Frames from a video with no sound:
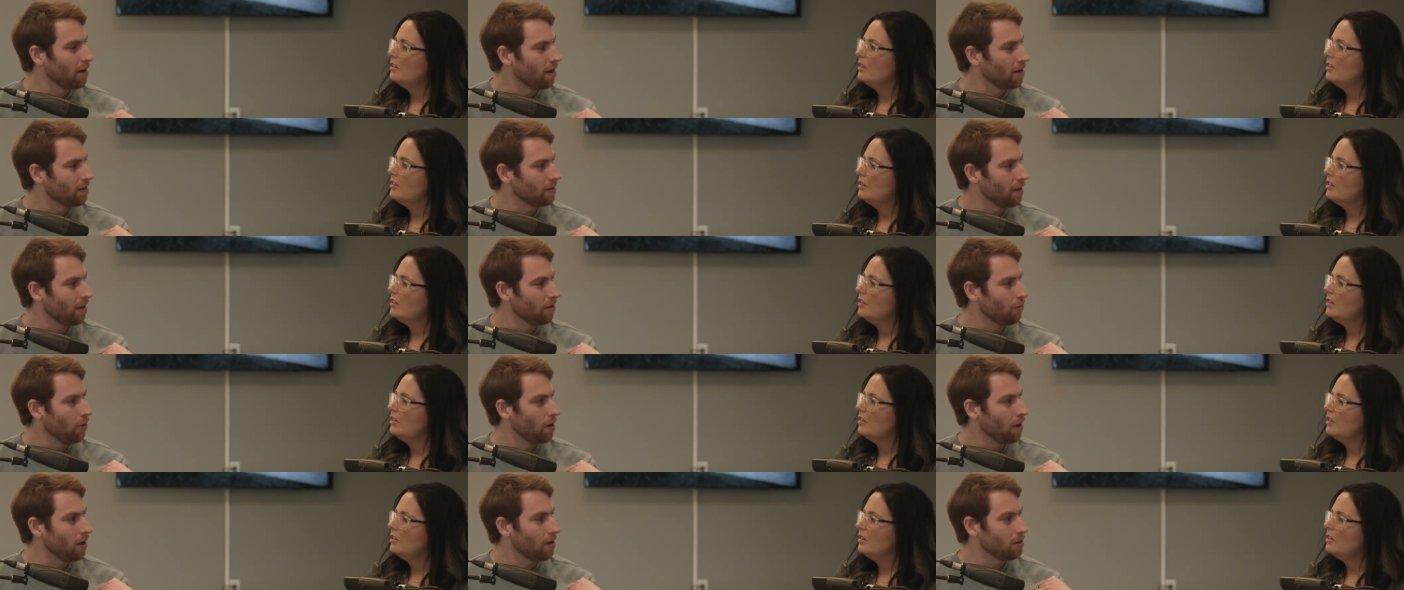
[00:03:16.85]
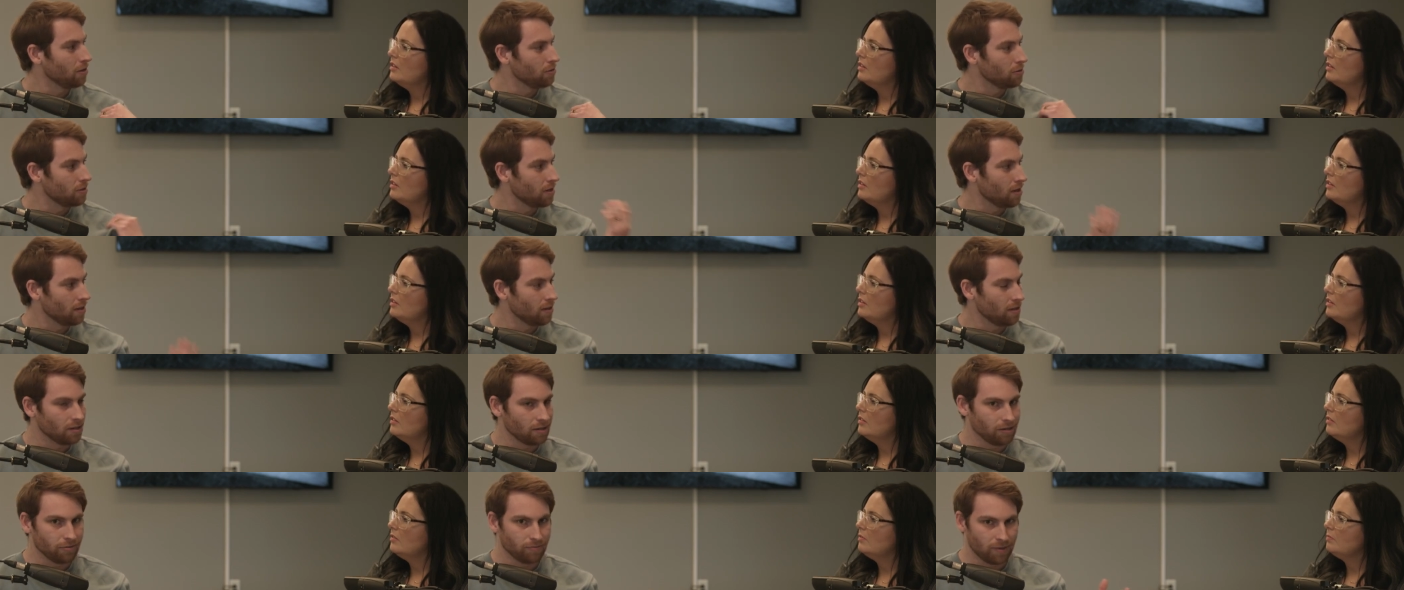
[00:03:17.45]
Speaker 1: about it that way. You
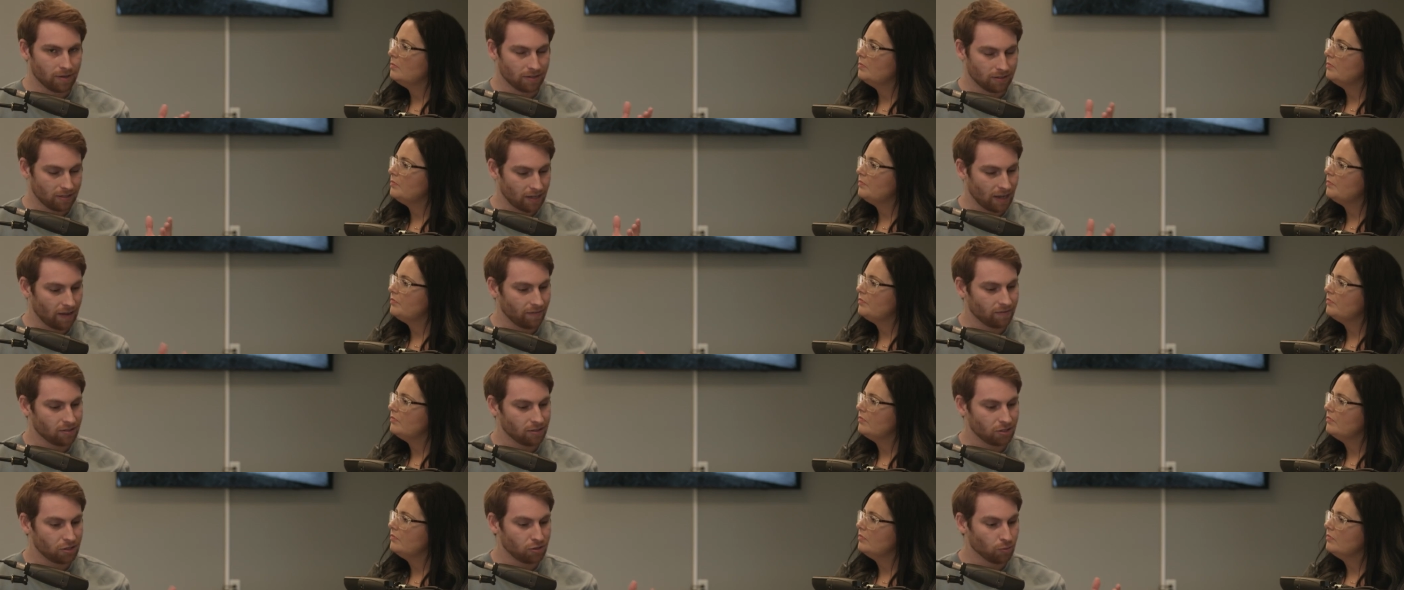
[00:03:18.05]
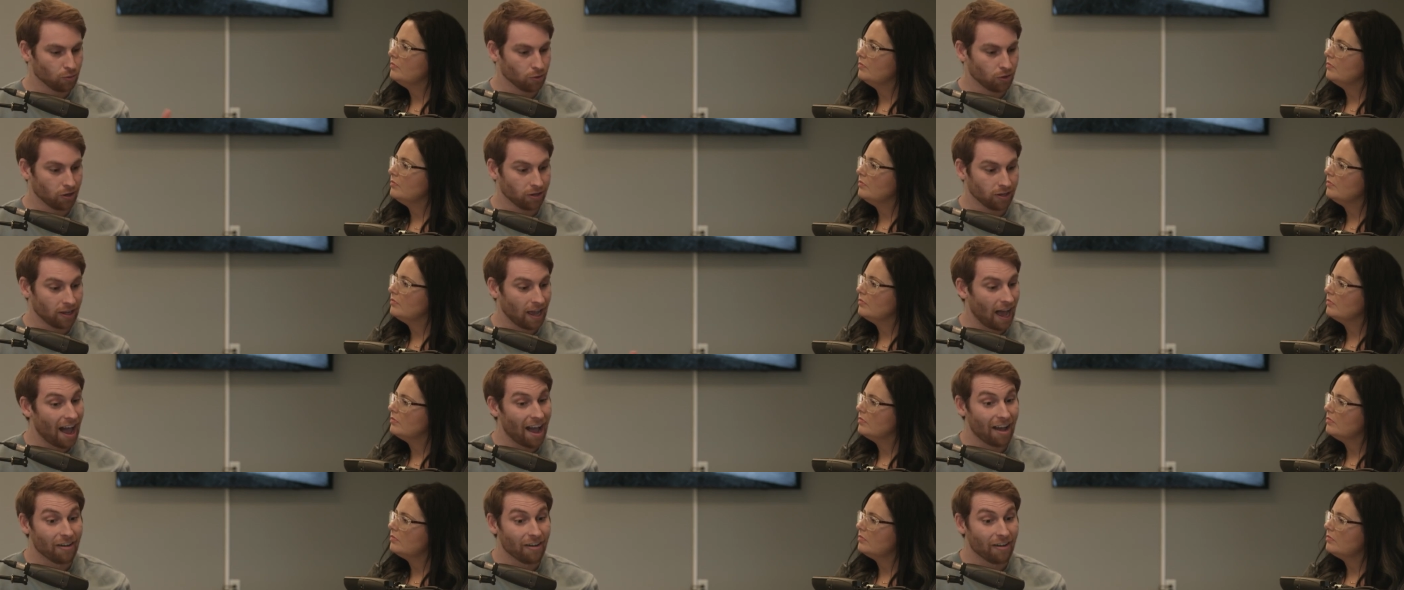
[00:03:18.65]
said that you've been saved since you were young.